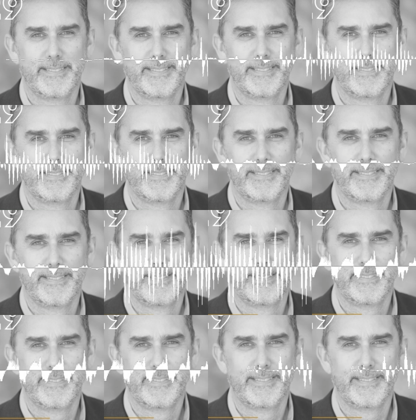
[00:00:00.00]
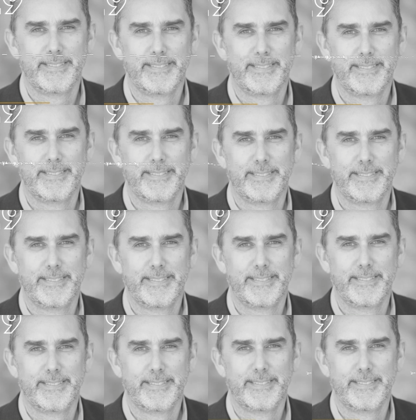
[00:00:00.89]
What are their headaches? What
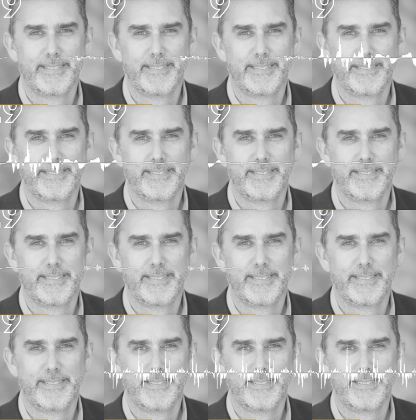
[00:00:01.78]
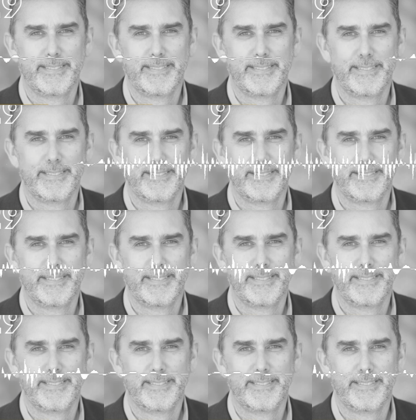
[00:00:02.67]
keeps them awake at night,
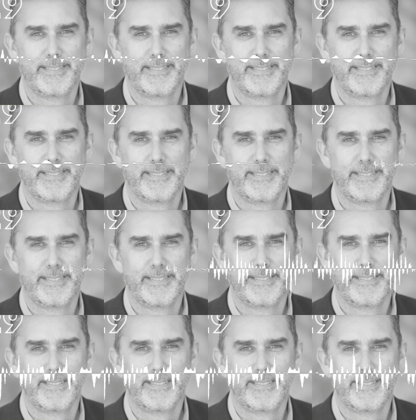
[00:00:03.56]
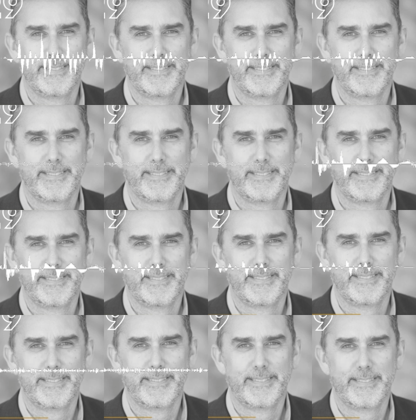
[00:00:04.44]
and in particular also in the
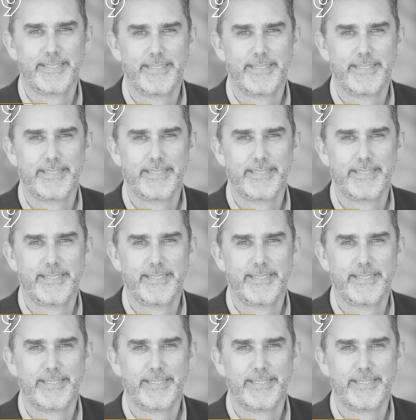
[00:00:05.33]
crisis?